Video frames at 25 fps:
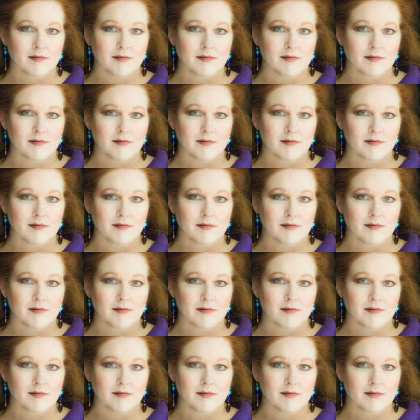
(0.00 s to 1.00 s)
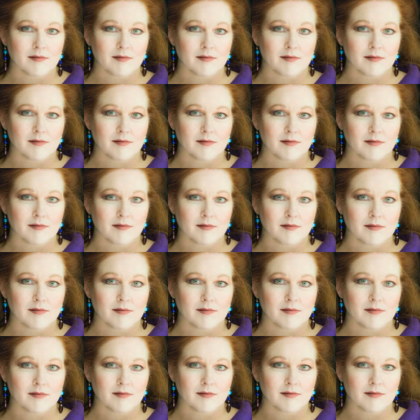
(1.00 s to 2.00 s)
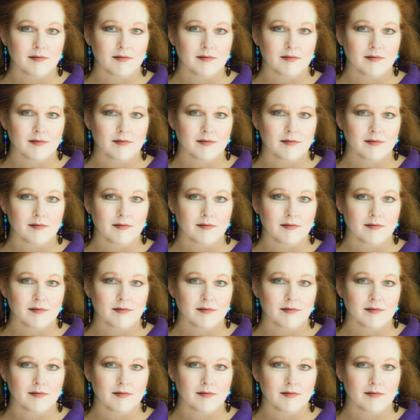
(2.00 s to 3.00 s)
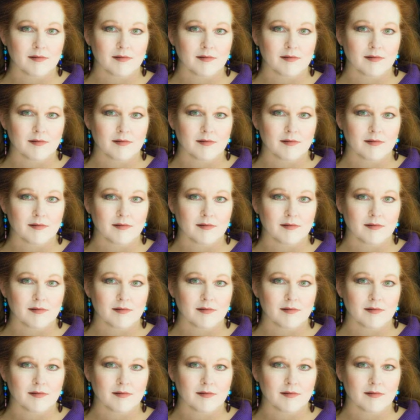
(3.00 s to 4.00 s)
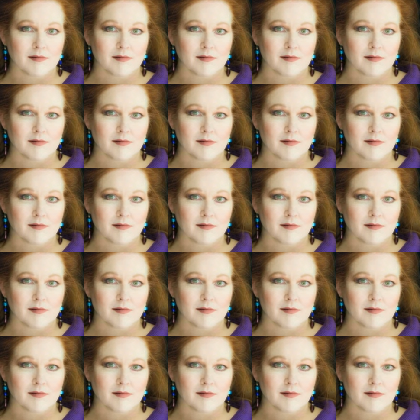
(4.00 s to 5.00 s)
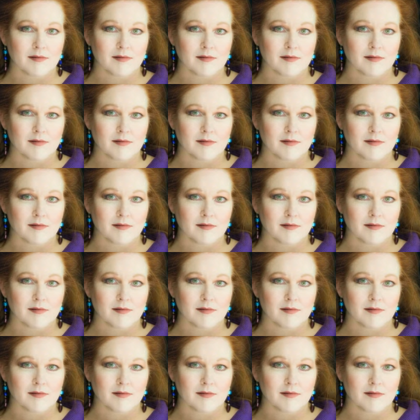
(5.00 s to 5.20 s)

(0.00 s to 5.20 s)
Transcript: The face doesn't move, so there is nothing to read.